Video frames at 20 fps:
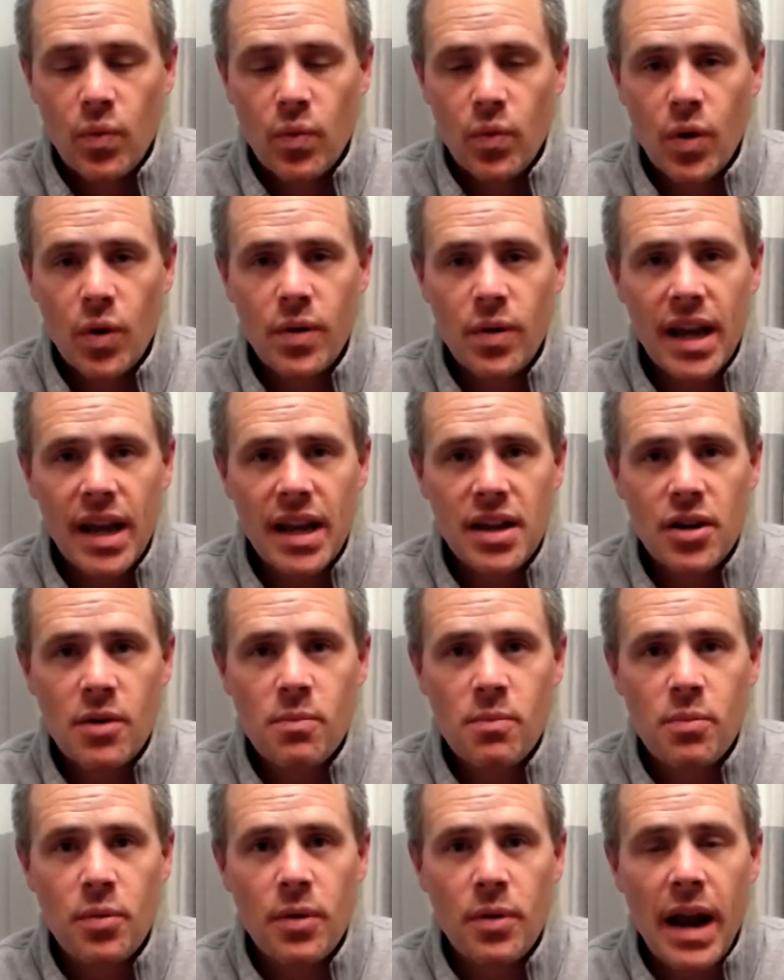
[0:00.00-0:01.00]
go get your
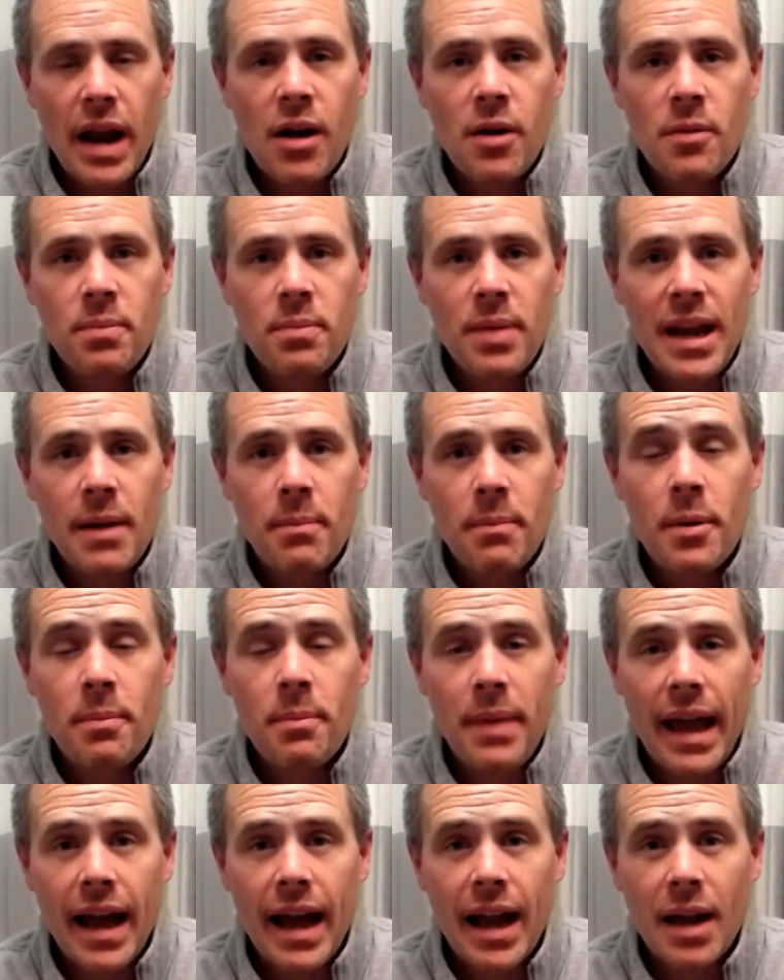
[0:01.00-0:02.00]
brown paper
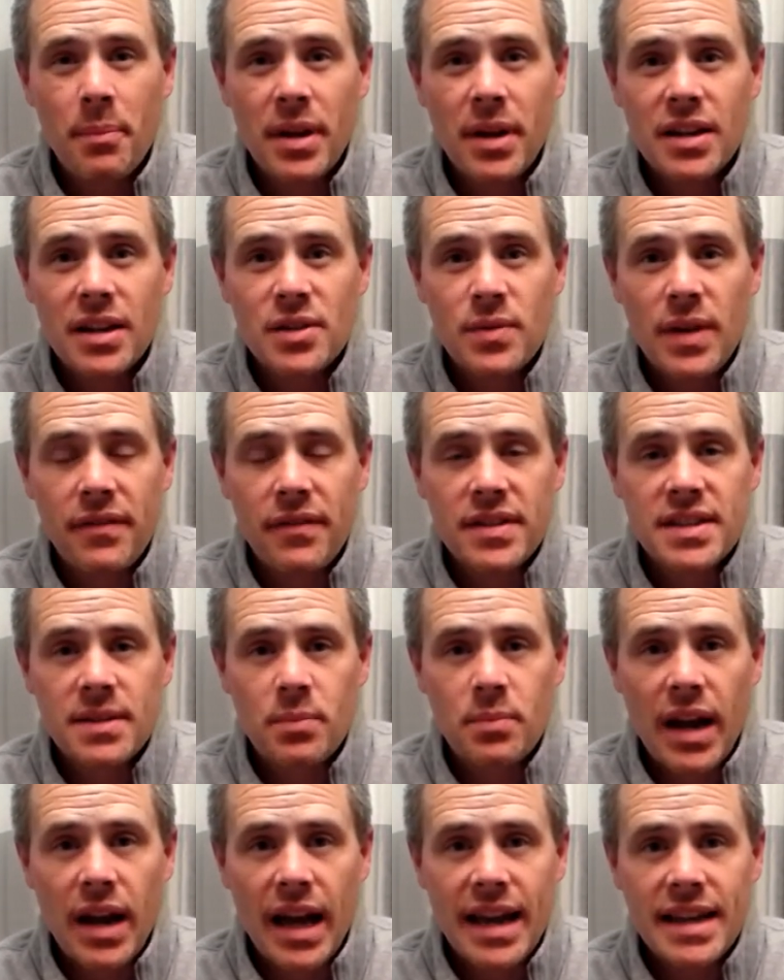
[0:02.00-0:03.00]
bag because we have a
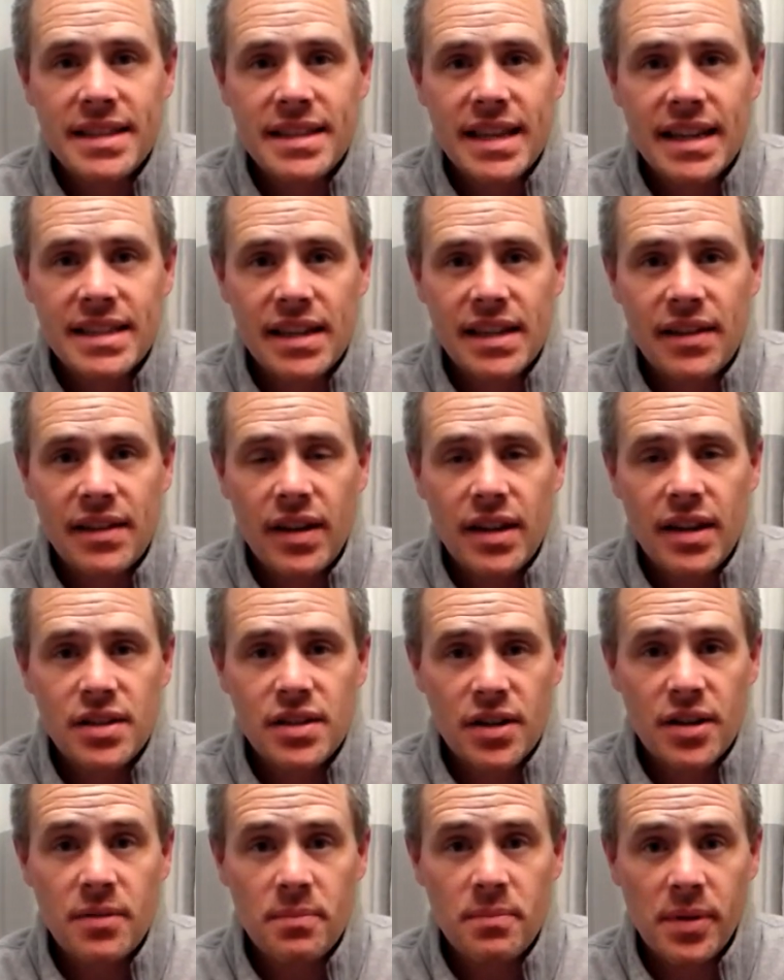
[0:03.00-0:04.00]
surprise activity
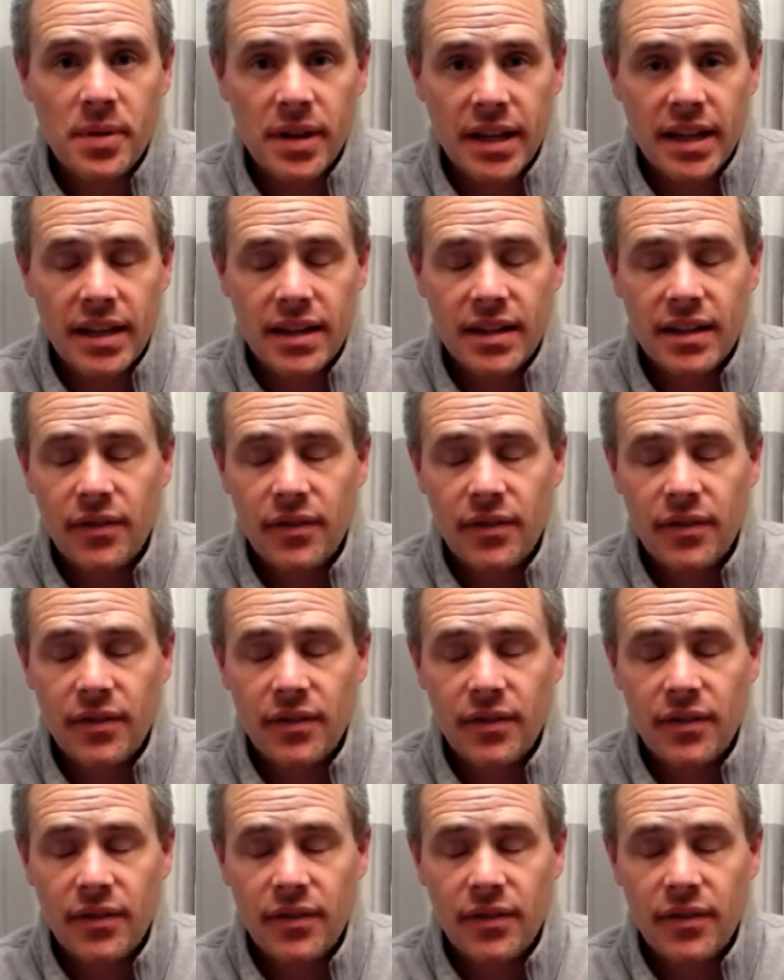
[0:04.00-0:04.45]
to complete.